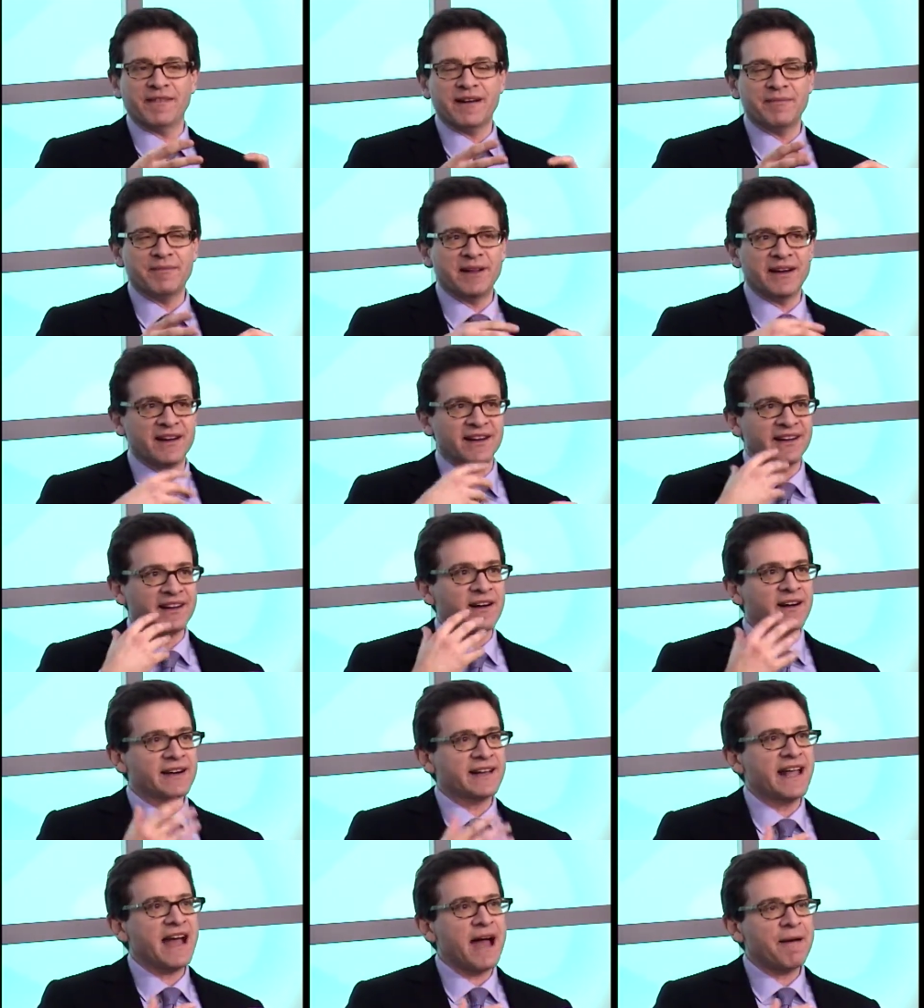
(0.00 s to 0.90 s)
I mean,
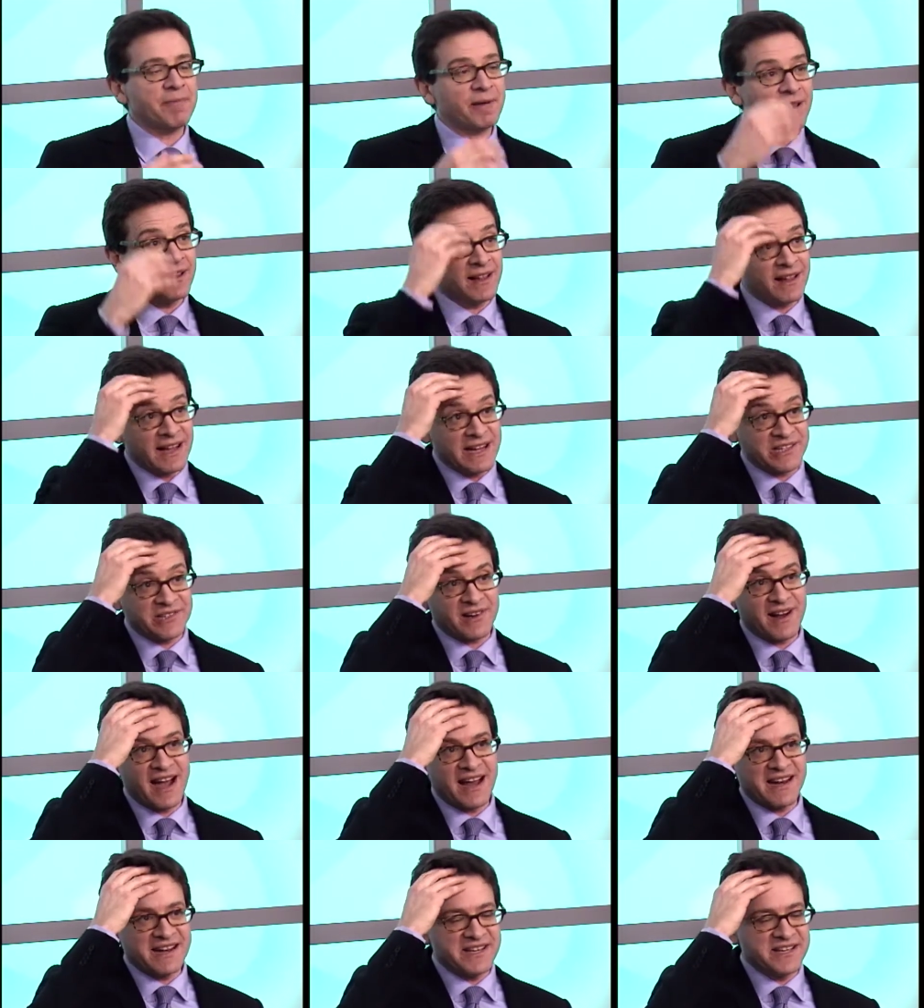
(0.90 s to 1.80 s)
on Capitol Hill, I
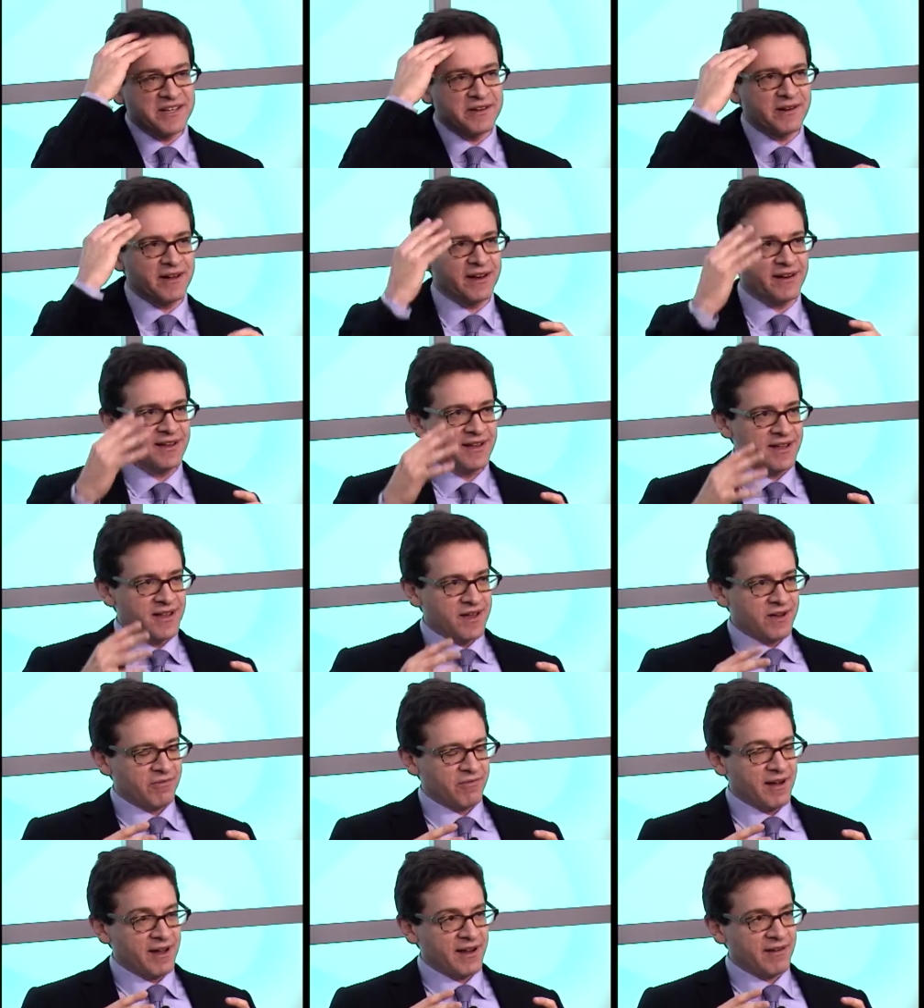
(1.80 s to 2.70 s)
try to do it
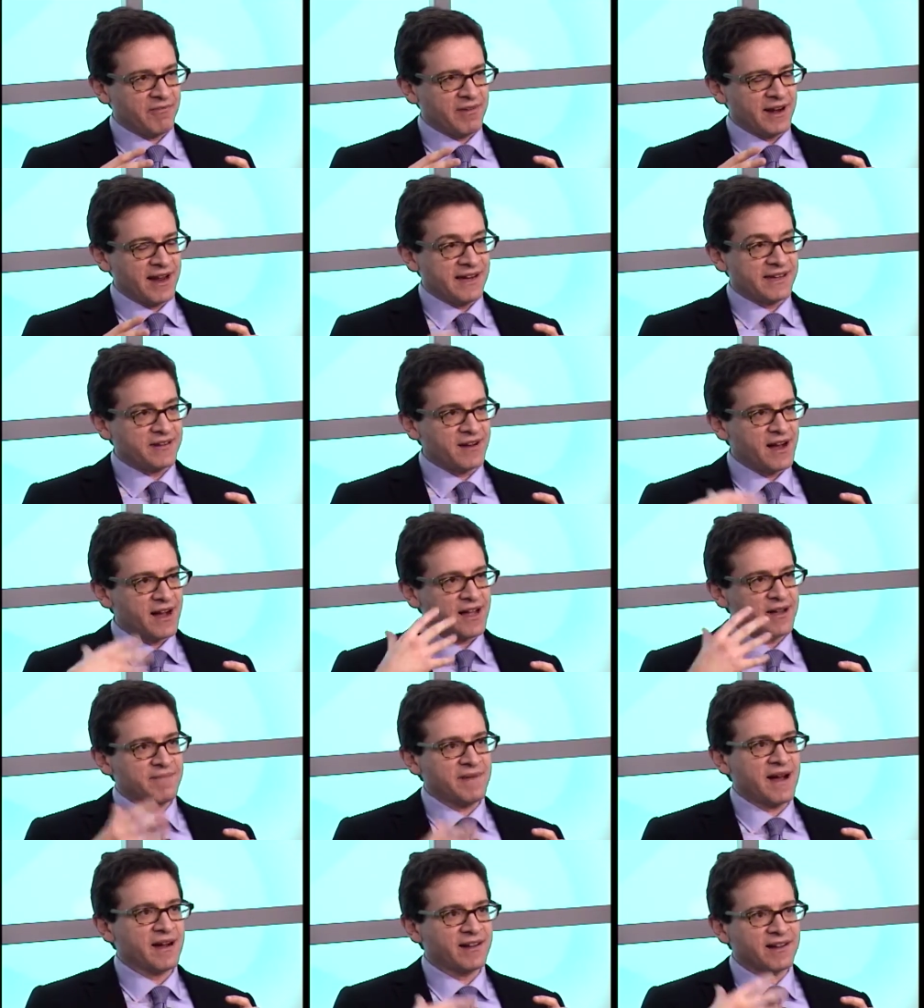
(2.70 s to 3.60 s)
when I talk
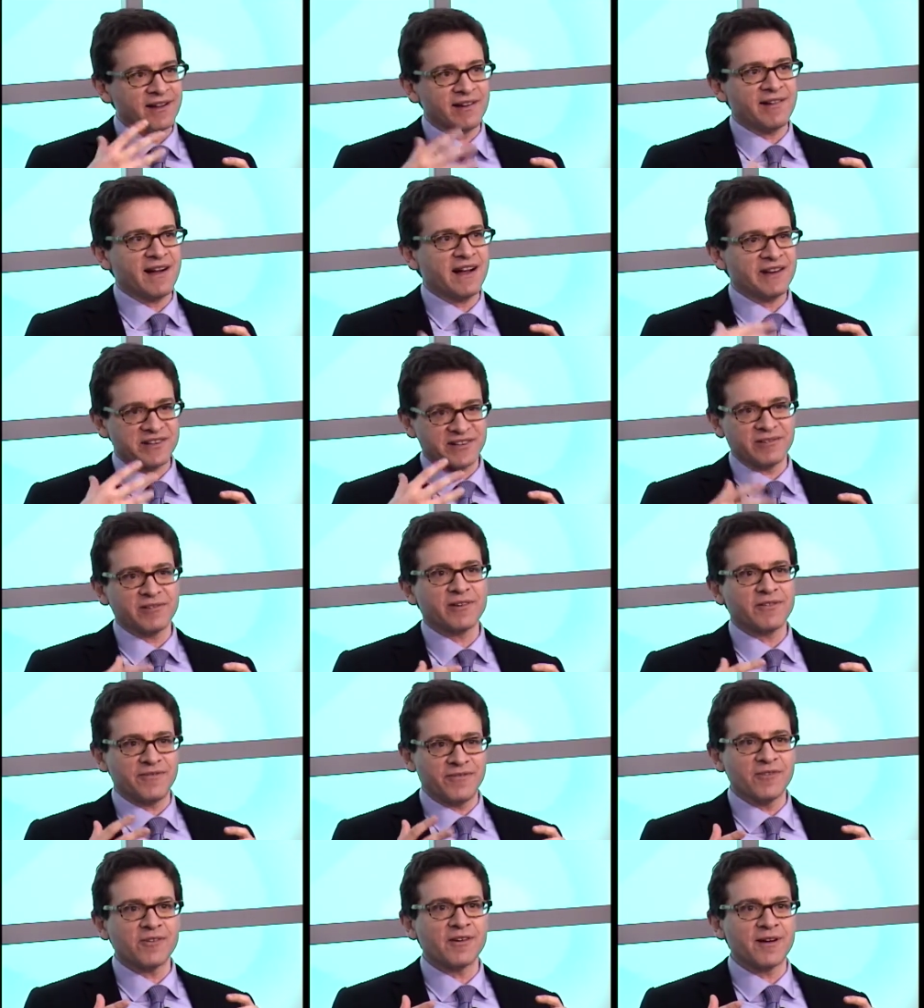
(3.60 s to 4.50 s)
about congressional
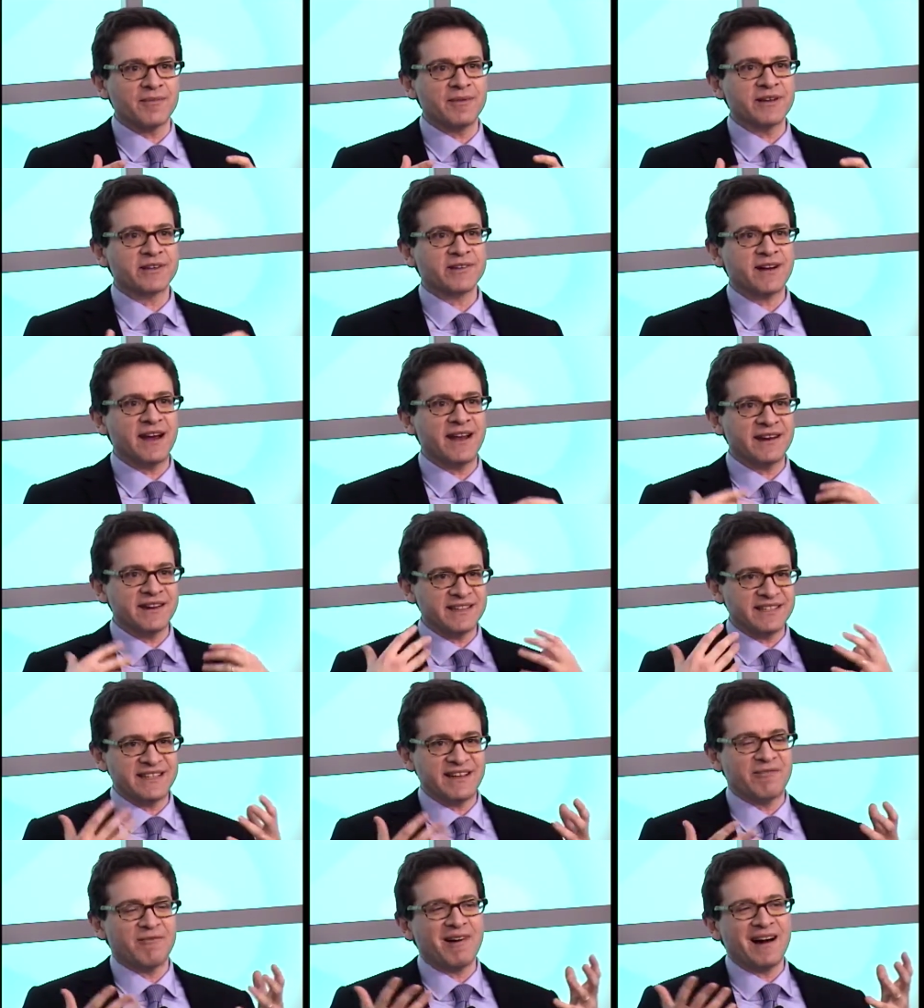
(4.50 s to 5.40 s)
reform and try to
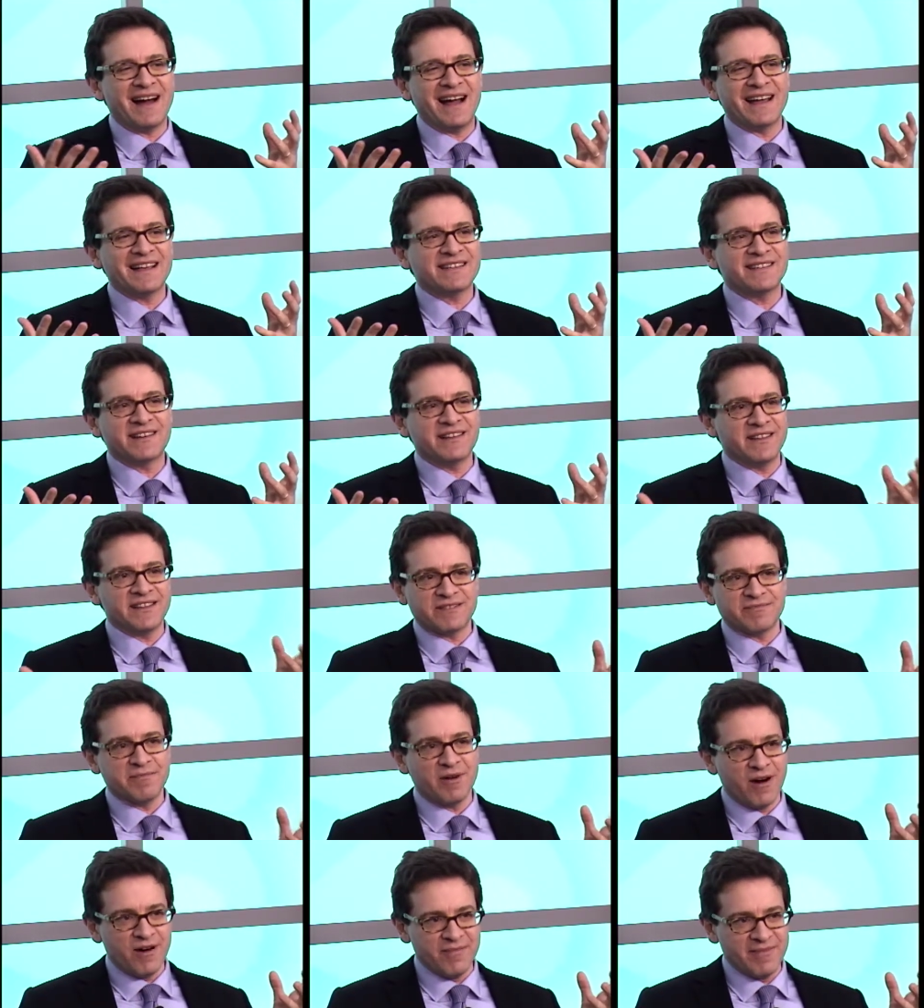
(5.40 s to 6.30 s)
understand why is there this
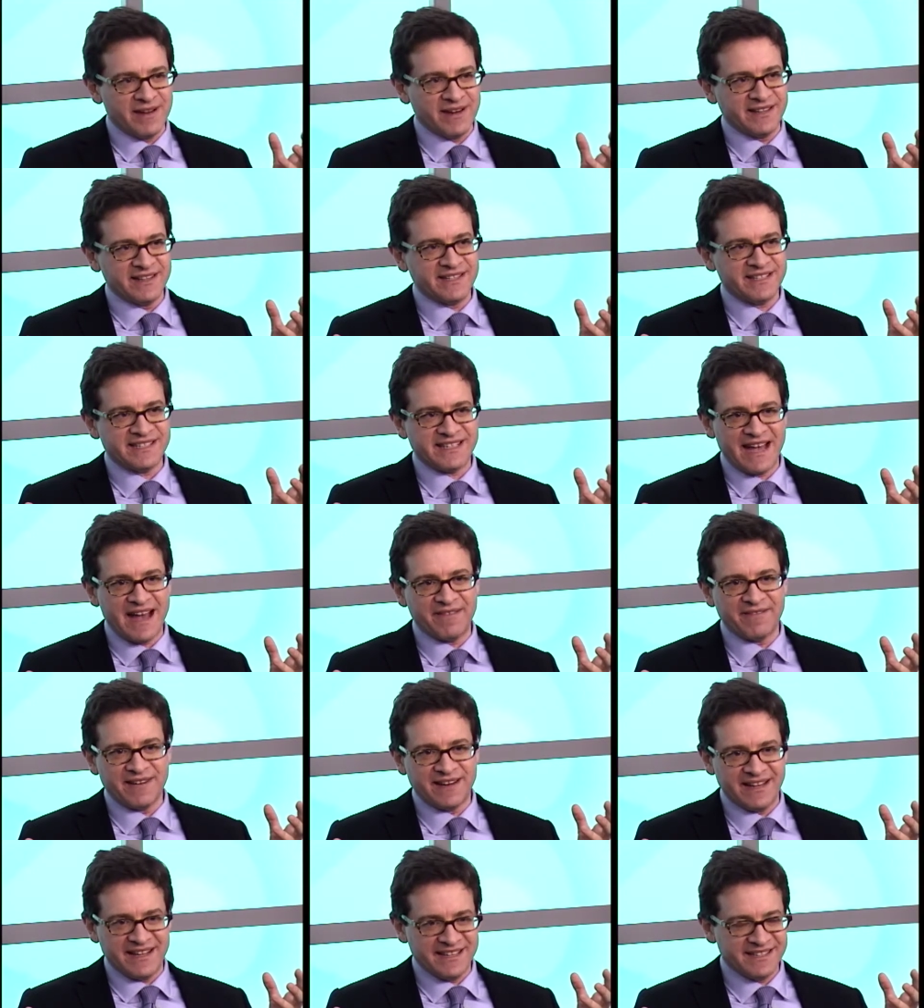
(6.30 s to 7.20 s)
moment in the
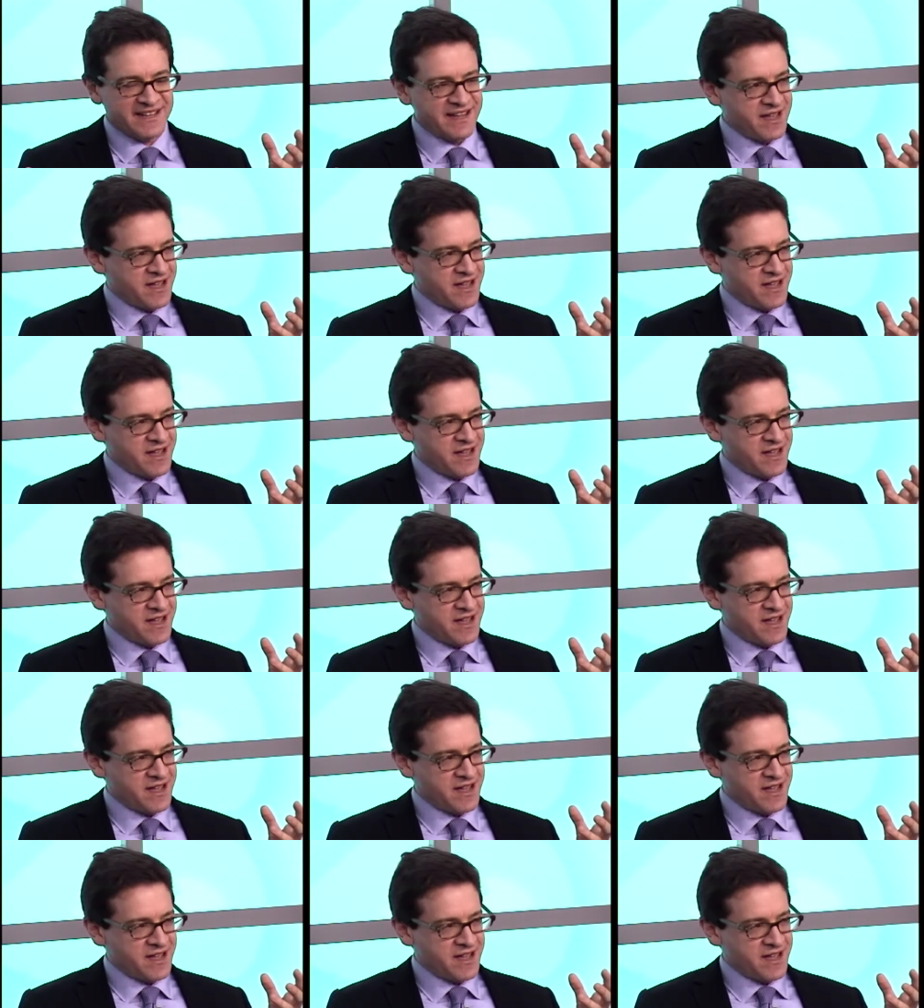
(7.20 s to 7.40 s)
70s